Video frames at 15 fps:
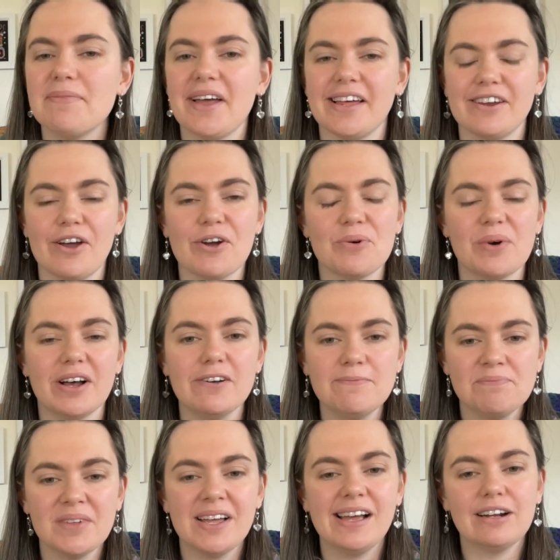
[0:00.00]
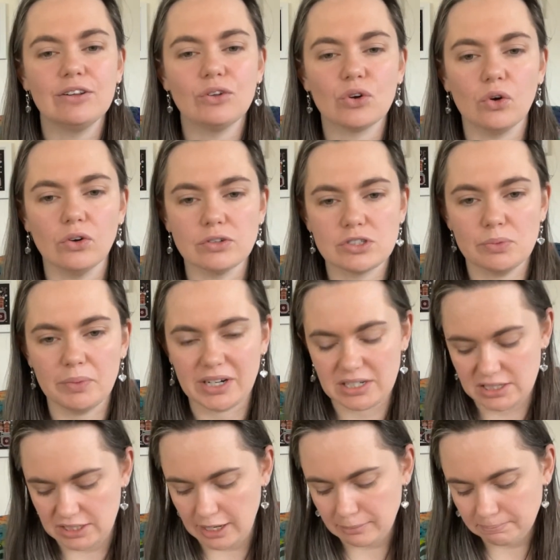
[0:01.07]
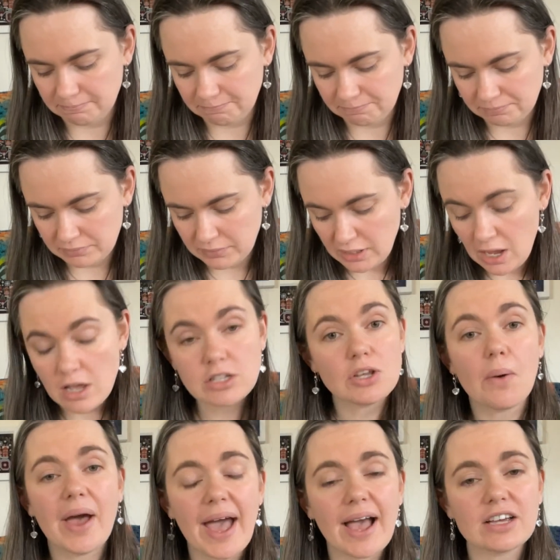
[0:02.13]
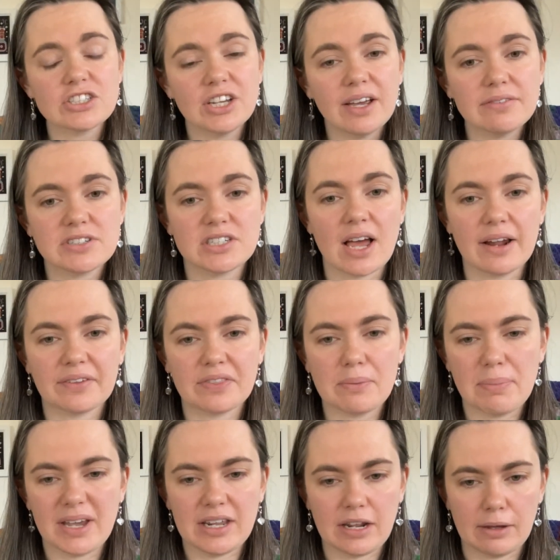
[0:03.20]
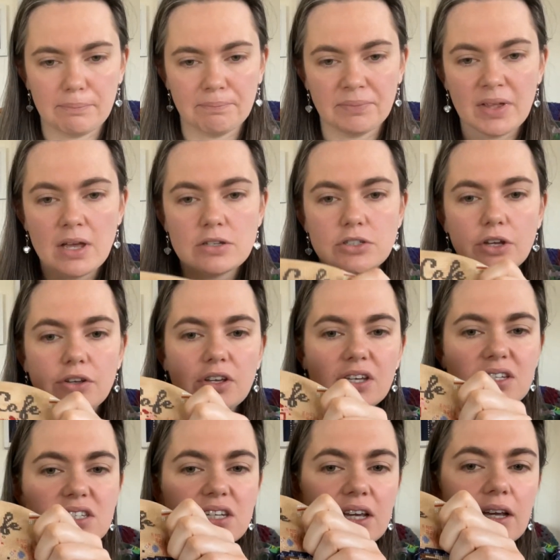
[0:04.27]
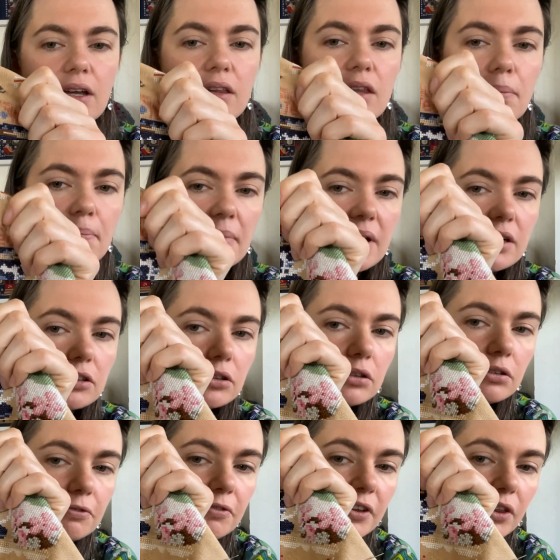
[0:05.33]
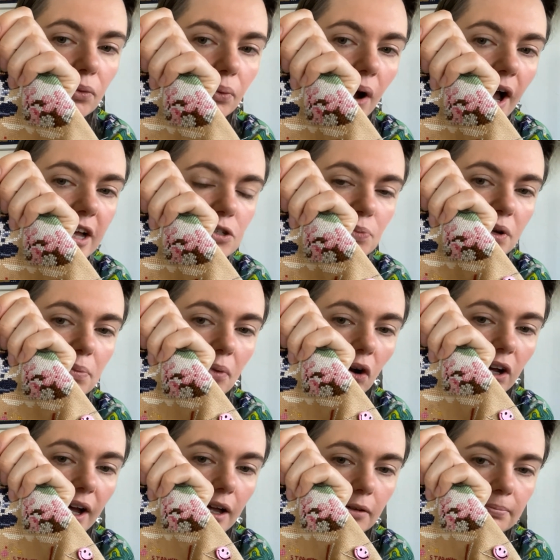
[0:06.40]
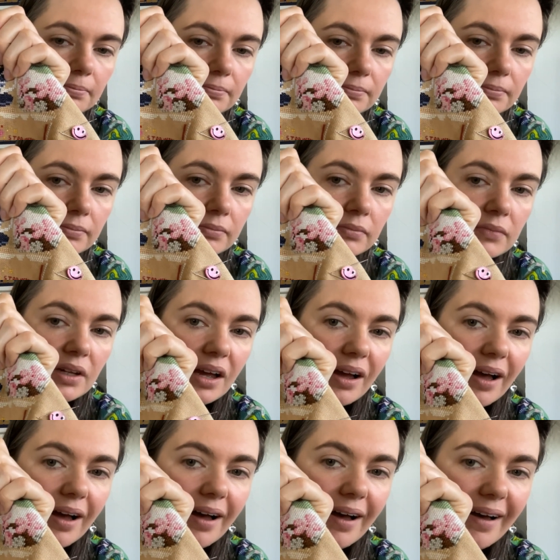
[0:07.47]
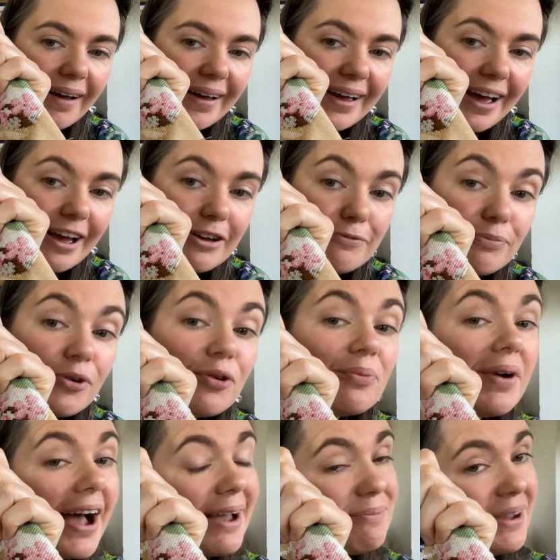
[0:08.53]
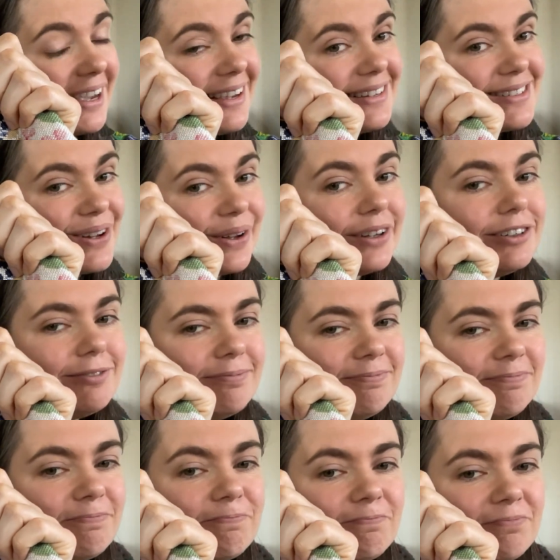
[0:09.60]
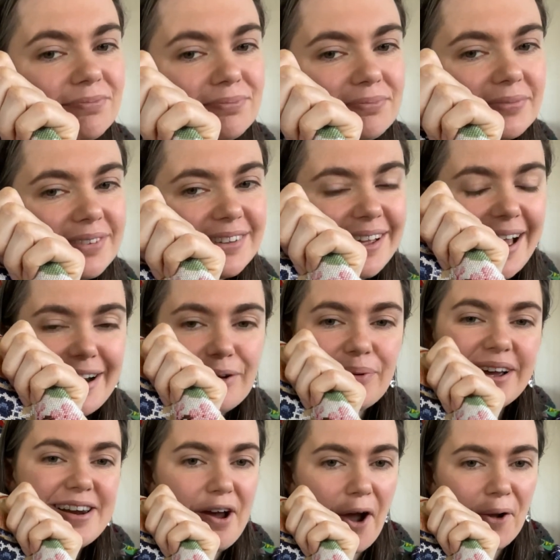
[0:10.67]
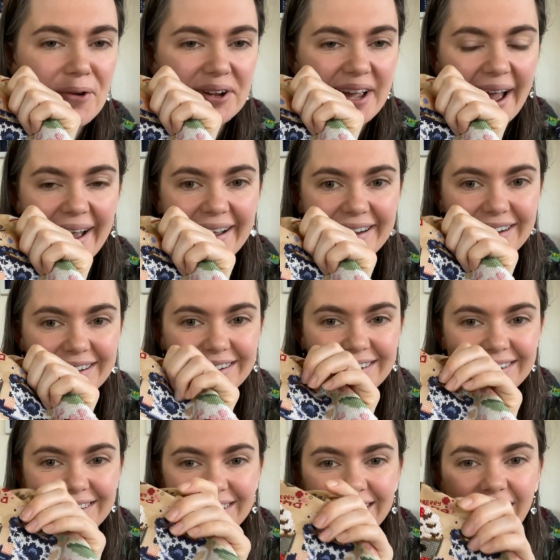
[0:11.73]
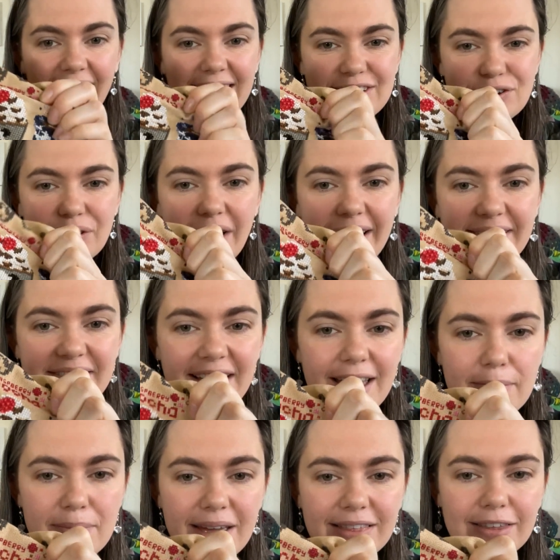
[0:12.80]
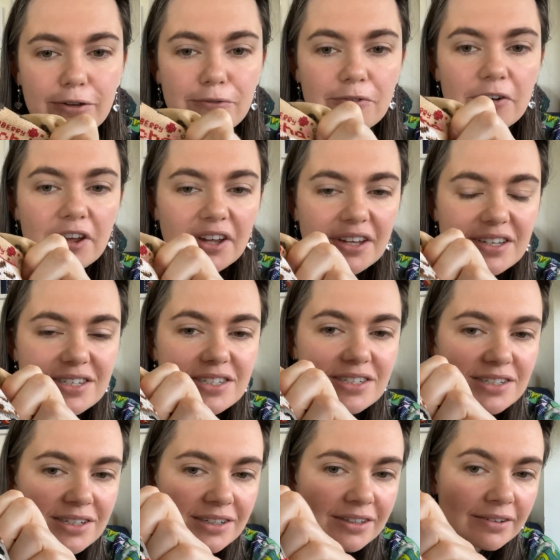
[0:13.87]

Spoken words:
but oh well, it'll look awesome when it's done. So I actually have started the beading. So you can see in the middle for the raspberry mocha, I have put my beads on and it went okay. I tried their method first